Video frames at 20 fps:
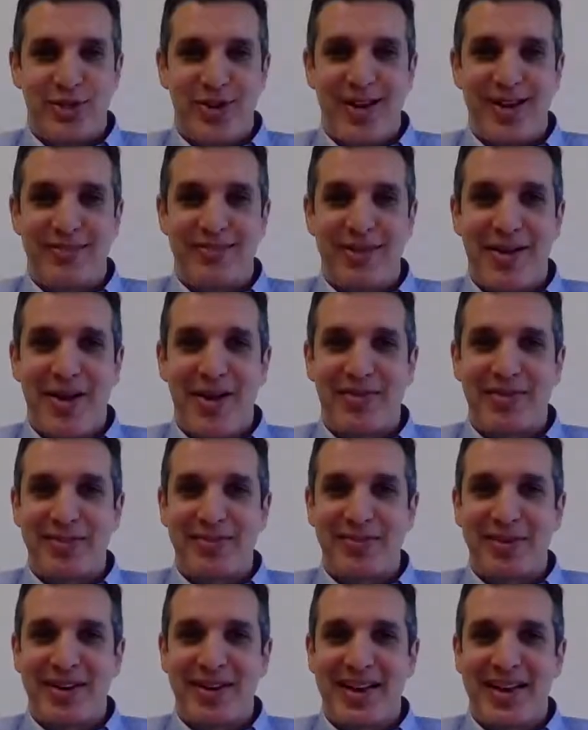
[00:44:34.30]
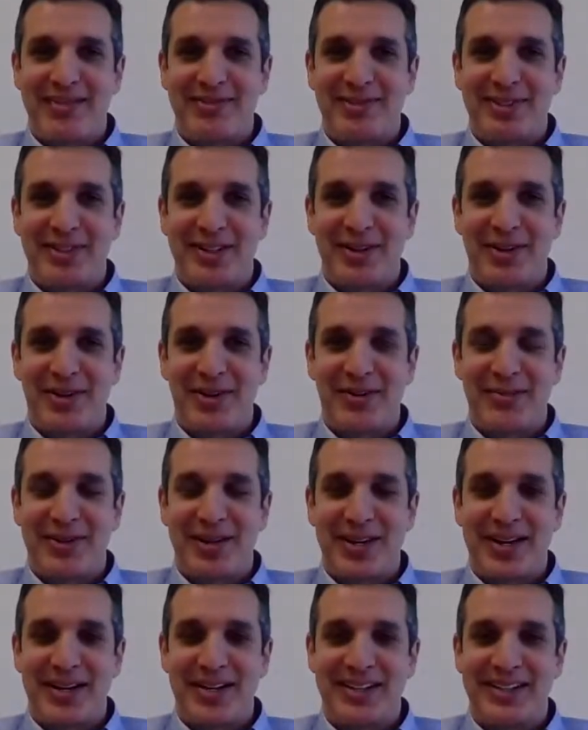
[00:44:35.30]
not in my office, but I have one at home.
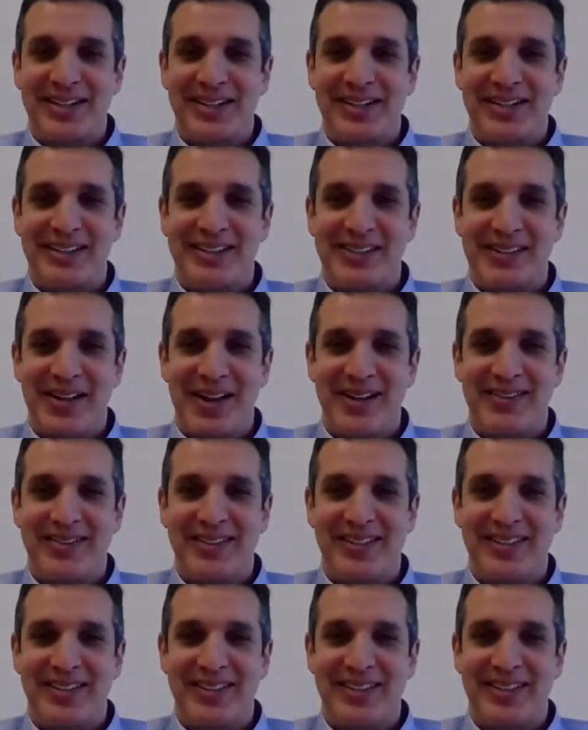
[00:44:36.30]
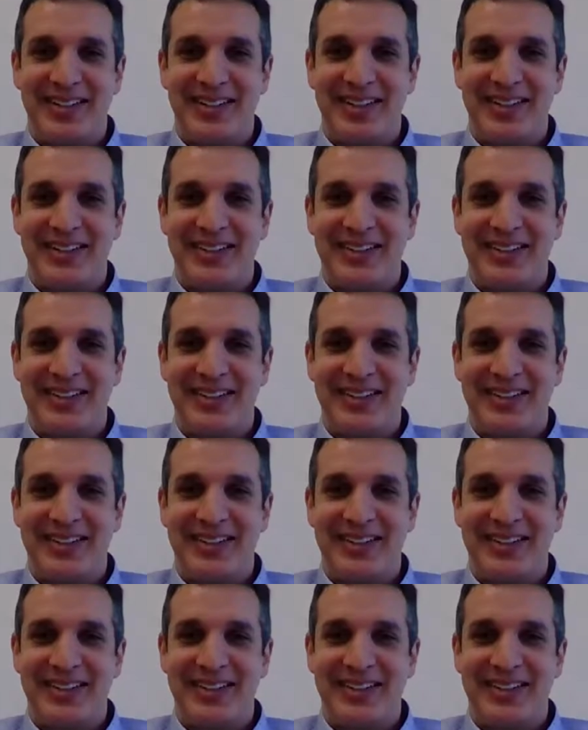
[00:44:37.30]
Yeah, I do have it. Yeah.